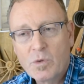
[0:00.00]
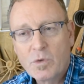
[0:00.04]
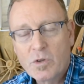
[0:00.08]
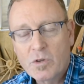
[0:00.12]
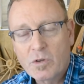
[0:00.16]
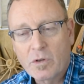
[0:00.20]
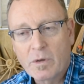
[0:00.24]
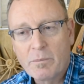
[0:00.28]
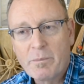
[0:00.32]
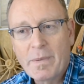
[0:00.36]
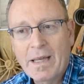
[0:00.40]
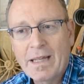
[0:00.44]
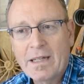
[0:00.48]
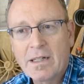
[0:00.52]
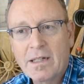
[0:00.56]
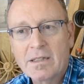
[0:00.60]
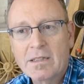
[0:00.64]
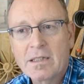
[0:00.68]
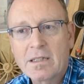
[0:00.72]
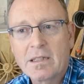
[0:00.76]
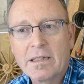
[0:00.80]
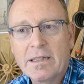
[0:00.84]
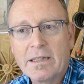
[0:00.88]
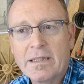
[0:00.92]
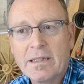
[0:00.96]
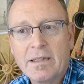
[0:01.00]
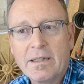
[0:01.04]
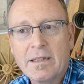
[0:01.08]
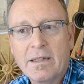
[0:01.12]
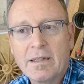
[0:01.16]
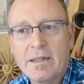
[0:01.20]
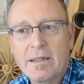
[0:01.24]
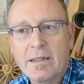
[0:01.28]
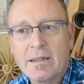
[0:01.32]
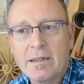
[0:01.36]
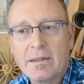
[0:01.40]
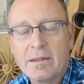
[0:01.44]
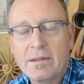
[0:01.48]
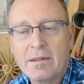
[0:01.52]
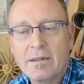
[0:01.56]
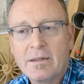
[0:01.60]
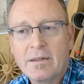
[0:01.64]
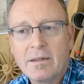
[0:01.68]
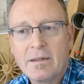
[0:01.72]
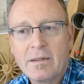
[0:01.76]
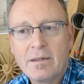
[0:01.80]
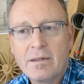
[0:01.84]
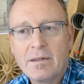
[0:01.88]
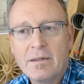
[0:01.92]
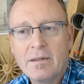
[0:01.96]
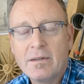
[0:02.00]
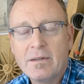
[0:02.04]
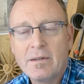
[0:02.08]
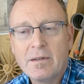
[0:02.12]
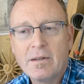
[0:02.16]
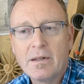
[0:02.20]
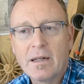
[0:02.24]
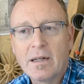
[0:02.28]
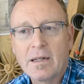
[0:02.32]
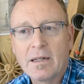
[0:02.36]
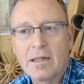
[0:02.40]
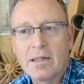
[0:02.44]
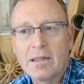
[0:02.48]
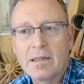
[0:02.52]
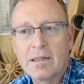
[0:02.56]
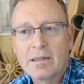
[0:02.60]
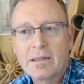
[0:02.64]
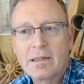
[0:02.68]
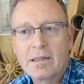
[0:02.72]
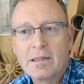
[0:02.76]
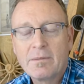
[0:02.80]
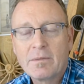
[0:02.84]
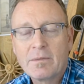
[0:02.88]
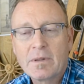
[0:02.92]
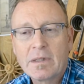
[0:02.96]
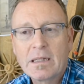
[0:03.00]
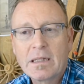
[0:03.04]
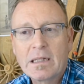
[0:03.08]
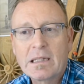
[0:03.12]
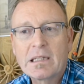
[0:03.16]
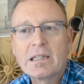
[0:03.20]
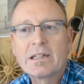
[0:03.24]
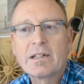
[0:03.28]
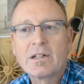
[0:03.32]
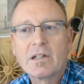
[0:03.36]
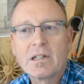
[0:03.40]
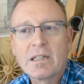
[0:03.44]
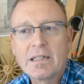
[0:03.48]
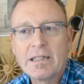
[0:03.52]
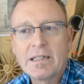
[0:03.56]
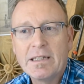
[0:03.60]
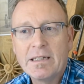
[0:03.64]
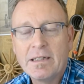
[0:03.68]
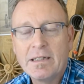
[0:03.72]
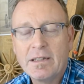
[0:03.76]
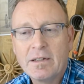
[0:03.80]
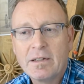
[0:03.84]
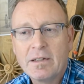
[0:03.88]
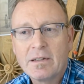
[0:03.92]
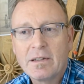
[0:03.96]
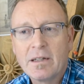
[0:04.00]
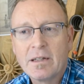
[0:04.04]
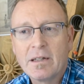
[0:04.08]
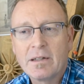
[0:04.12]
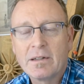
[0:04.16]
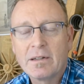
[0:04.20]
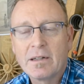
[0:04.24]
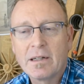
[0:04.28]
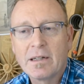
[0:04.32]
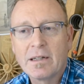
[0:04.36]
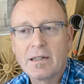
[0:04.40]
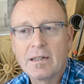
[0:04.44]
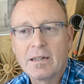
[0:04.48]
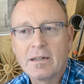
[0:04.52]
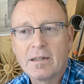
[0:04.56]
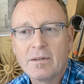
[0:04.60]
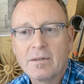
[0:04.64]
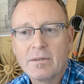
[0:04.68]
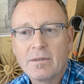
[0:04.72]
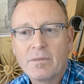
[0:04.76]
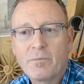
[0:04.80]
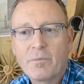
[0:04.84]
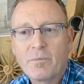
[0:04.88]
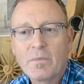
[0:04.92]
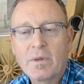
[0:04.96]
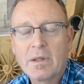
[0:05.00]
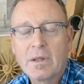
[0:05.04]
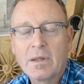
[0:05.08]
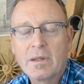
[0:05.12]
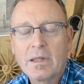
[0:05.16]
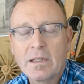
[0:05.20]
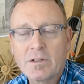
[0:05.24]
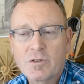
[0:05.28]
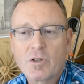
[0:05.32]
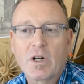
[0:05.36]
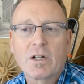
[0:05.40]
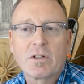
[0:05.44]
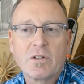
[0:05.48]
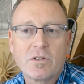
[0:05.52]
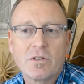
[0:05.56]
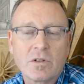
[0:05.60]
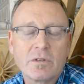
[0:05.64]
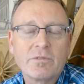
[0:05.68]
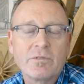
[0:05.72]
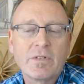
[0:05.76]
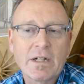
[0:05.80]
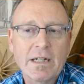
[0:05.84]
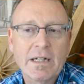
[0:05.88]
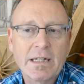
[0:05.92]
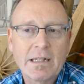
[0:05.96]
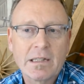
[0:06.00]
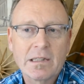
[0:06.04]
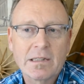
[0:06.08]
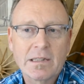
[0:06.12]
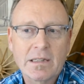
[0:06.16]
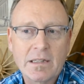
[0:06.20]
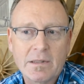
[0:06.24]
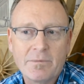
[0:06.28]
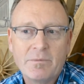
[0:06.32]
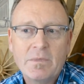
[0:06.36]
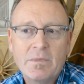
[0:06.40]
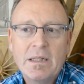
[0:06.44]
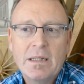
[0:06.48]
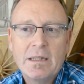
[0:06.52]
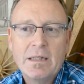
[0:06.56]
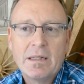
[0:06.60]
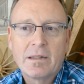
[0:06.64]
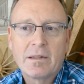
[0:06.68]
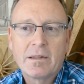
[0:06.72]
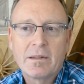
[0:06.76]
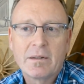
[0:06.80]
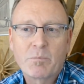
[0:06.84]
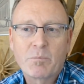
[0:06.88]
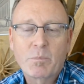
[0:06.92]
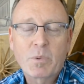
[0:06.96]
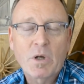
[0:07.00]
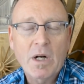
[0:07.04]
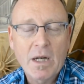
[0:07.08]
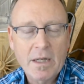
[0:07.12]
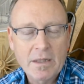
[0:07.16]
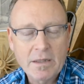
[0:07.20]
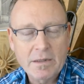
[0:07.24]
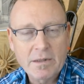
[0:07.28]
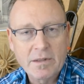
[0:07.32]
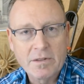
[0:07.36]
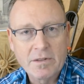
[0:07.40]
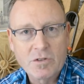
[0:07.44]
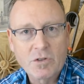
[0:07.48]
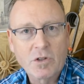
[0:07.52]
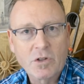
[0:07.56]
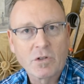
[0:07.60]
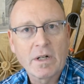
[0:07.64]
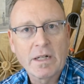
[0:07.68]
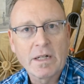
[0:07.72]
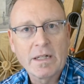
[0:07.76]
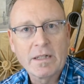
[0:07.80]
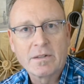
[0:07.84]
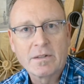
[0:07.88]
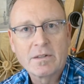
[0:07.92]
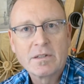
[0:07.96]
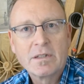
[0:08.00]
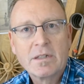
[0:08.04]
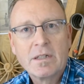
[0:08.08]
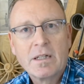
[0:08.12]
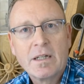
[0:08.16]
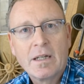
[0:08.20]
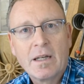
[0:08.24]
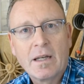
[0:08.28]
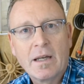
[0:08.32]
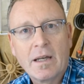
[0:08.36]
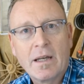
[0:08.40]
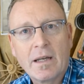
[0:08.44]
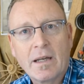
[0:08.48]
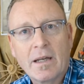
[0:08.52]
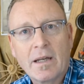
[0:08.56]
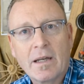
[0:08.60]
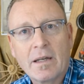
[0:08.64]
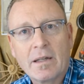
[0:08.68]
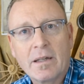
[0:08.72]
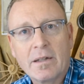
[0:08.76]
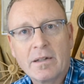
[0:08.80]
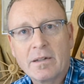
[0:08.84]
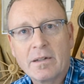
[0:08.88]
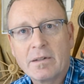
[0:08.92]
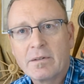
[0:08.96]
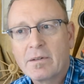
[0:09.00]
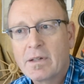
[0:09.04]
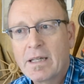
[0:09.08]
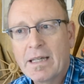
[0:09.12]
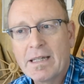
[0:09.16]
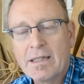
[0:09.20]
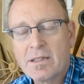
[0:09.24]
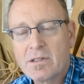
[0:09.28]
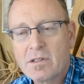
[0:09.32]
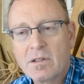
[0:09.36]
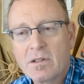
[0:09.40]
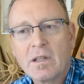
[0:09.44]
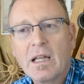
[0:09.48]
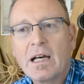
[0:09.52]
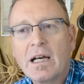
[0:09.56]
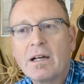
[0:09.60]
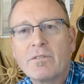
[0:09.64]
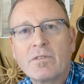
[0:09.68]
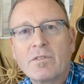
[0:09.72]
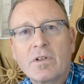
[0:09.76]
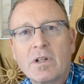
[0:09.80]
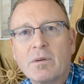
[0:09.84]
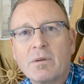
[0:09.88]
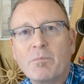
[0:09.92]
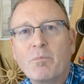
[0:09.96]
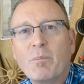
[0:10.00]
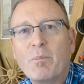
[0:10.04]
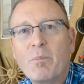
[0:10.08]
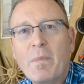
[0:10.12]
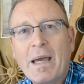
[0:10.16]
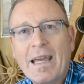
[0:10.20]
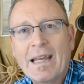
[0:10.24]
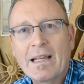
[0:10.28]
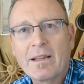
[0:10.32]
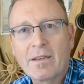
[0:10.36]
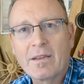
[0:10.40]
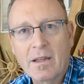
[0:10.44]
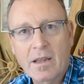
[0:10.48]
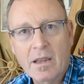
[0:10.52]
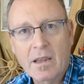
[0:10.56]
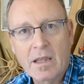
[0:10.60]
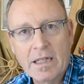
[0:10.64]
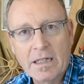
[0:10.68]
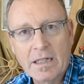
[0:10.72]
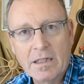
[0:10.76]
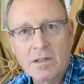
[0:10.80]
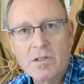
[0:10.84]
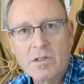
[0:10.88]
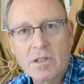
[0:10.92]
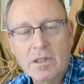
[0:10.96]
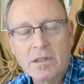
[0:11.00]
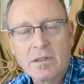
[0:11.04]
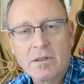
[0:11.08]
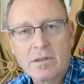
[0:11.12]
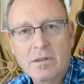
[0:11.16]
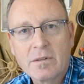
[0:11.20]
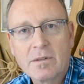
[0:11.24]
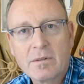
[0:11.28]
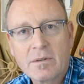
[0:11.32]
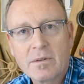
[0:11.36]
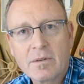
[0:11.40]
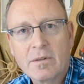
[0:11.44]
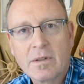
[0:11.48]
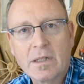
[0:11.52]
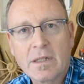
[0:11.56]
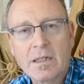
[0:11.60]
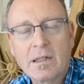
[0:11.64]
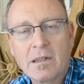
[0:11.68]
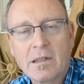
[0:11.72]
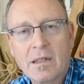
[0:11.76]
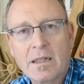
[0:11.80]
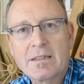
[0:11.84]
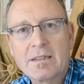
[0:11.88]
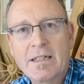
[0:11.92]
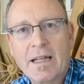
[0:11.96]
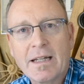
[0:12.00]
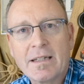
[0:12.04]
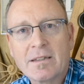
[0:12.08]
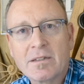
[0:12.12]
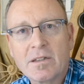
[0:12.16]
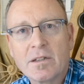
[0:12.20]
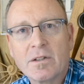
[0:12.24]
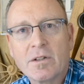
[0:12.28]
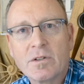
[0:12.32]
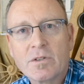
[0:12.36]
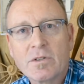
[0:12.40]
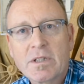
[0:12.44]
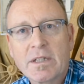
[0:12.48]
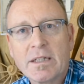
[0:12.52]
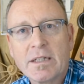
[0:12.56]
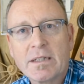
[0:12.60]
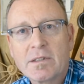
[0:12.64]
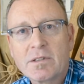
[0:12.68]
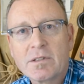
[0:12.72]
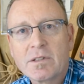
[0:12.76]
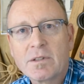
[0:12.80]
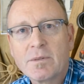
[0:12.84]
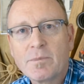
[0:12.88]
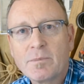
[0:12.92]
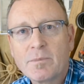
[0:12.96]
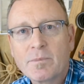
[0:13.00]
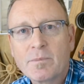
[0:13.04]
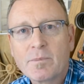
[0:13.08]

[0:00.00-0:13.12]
tremendously uh, uh, clearly, uh, the instructions are very clear, the product is great, and kids love to make the things that, that Klutz has in those kits.